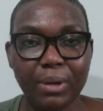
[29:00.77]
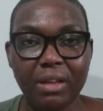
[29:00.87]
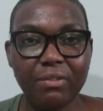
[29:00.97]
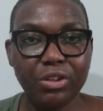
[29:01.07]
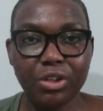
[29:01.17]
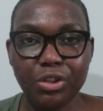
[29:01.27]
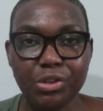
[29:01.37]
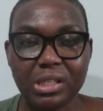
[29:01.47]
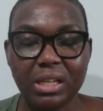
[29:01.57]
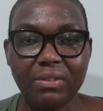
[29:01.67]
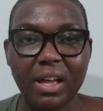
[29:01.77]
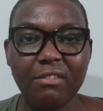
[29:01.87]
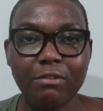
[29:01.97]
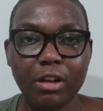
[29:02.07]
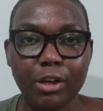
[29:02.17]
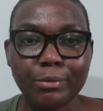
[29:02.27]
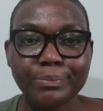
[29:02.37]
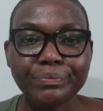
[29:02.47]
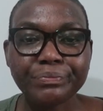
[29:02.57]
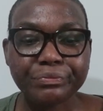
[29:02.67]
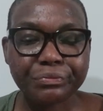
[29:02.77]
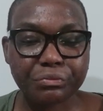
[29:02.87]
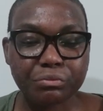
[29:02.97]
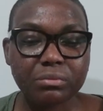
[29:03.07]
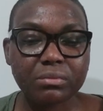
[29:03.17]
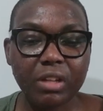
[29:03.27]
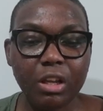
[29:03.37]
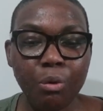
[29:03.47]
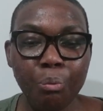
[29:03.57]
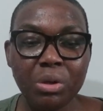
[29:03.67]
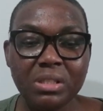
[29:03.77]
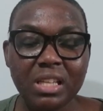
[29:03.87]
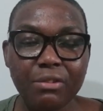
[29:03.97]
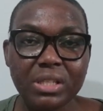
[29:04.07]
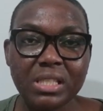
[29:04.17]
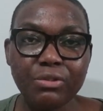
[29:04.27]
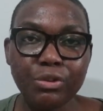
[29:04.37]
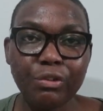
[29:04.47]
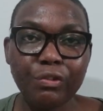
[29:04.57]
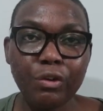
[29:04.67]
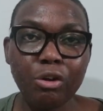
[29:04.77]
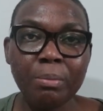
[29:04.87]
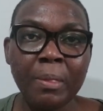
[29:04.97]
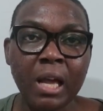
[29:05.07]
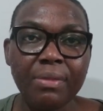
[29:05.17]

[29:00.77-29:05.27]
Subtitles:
whatever, you can use another envelope. Once they receive your form,